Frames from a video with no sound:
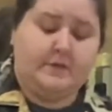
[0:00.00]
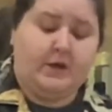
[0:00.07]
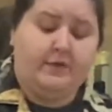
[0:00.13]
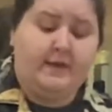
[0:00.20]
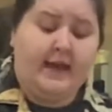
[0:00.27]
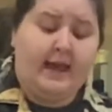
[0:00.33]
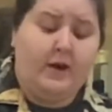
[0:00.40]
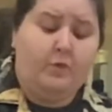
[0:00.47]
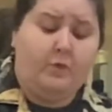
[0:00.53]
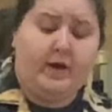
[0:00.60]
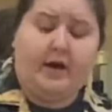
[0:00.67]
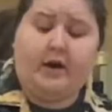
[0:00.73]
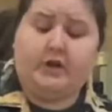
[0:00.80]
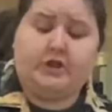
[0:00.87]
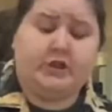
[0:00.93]
Then we
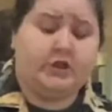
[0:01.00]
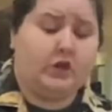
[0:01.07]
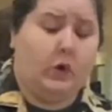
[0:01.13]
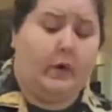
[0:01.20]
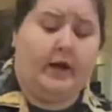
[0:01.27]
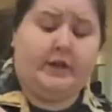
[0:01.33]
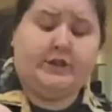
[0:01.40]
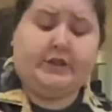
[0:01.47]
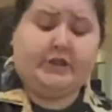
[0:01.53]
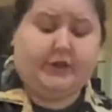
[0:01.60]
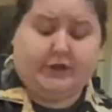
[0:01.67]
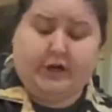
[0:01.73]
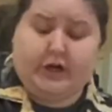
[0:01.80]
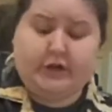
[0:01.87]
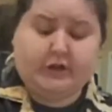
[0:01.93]
are just going to
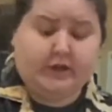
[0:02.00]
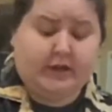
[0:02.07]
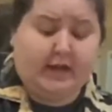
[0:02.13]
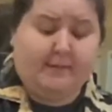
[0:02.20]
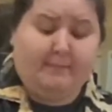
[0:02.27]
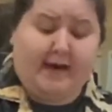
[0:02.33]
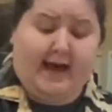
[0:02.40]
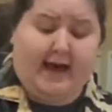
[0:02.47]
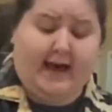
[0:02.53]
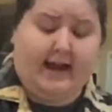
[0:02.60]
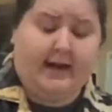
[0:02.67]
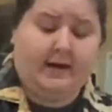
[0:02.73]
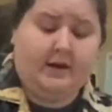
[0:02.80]
stir to combine.